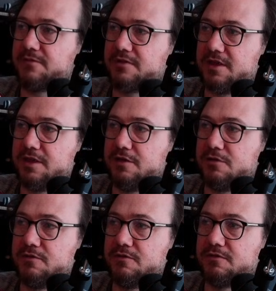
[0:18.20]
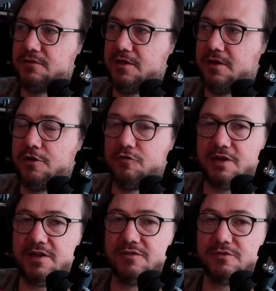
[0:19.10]
that use
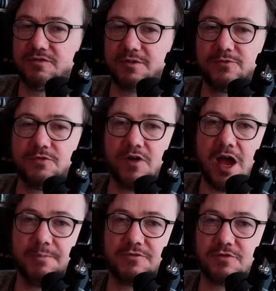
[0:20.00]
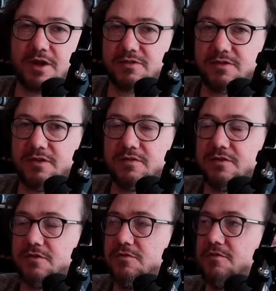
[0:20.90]
grids or some sort of abstract thing to
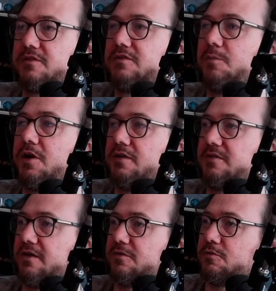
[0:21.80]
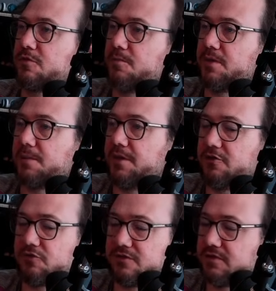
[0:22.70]
do some kind of tactical combat. I'm
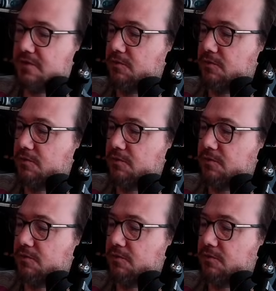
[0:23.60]
interested in